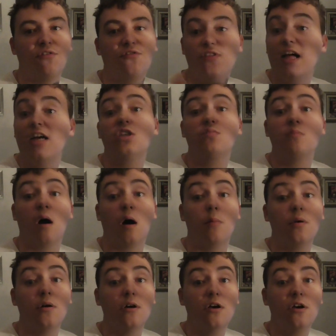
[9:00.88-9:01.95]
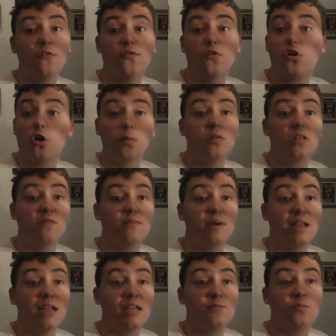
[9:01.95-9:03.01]
do a flash mob for a couple of
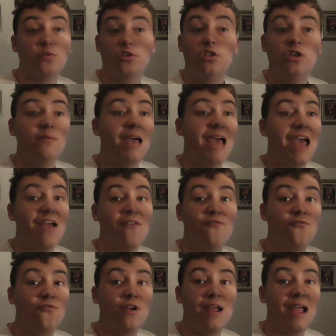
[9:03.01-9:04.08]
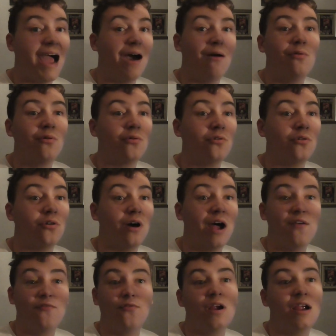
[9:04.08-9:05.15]
minutes, but do it every hour or
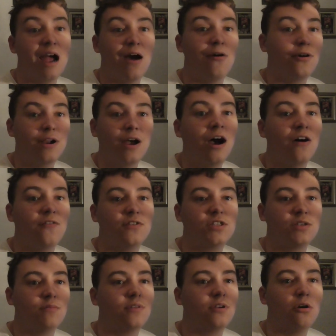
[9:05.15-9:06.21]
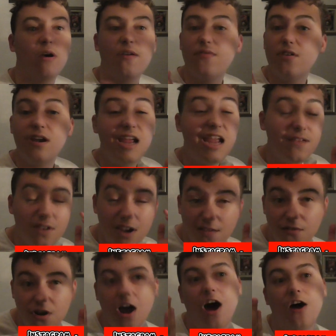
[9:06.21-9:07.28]
every hour and a half or something, or every even
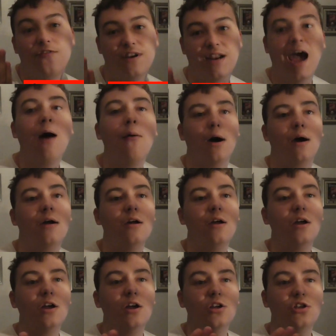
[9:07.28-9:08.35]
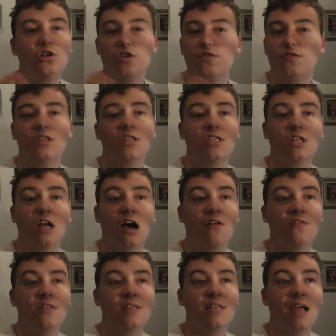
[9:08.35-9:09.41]
every half an hour just for the start
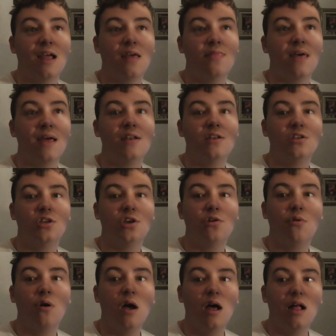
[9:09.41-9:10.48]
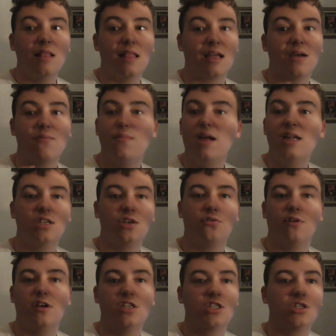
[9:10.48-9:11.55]
of the day and then do like a meet
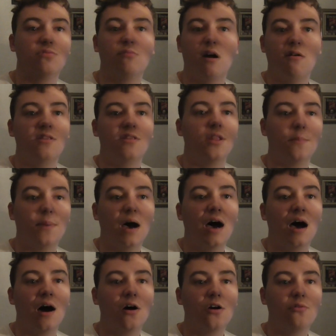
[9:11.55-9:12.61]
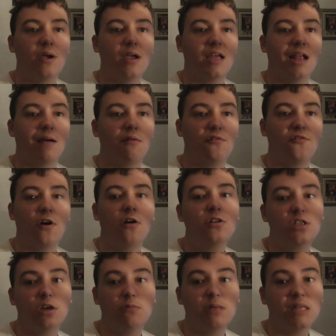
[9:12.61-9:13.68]
and greet somewhere in the park where you can have a
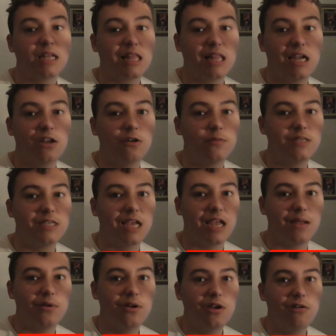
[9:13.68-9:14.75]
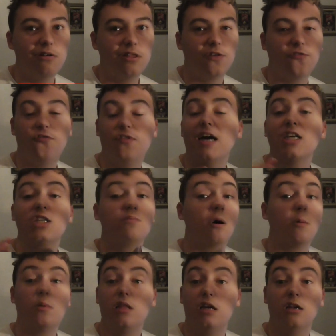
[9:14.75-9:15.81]
photo with the cleanup team, the flash
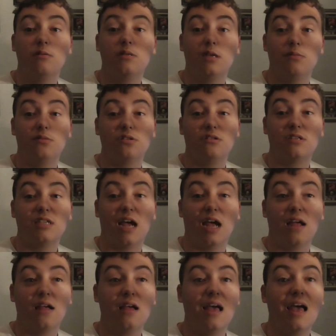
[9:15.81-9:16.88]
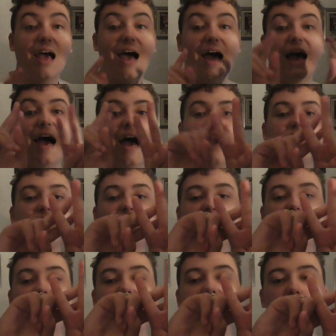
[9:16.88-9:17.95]
mob cleanup team, should we say.
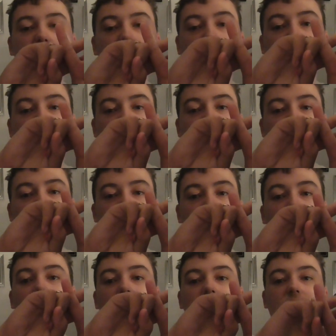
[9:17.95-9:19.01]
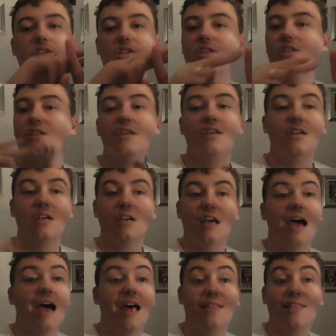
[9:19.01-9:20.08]
Hashtag Drayton Rocks.
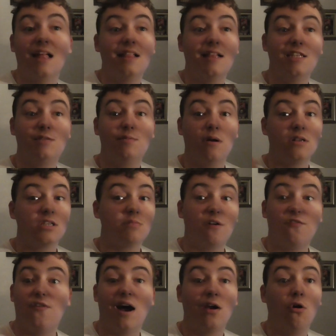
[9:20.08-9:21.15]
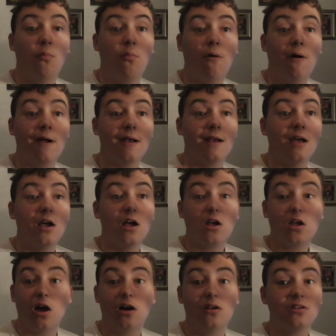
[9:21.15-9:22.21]
And that leads me on to my final point
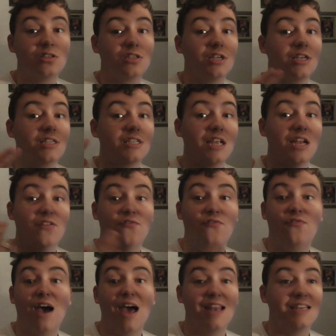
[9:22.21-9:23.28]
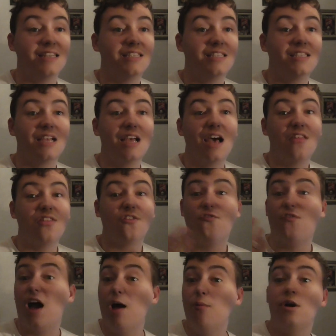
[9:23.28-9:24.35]
concerts and events. The
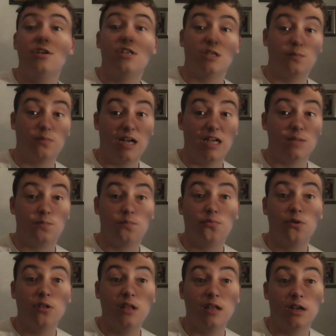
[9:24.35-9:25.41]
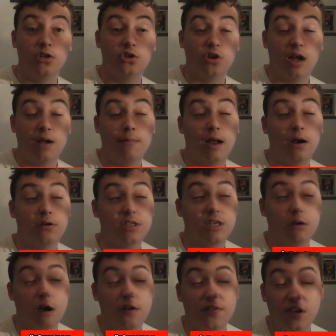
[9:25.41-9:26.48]
firework display is brilliant at Drayton Manor,
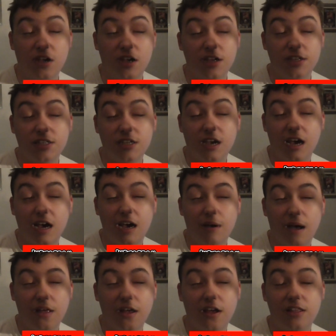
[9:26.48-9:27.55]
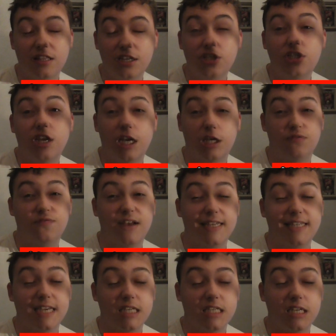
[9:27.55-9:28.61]
so I've heard. Um, I heard this year's was
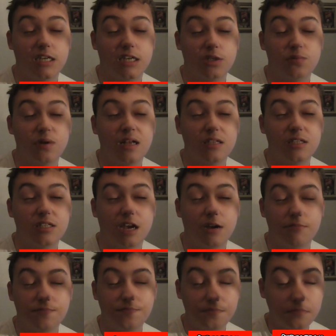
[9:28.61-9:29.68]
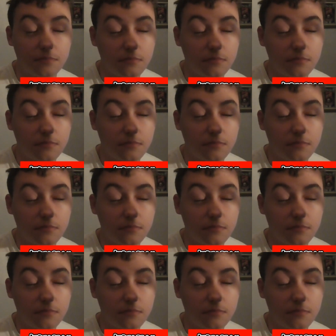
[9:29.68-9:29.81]
fantastic as well. So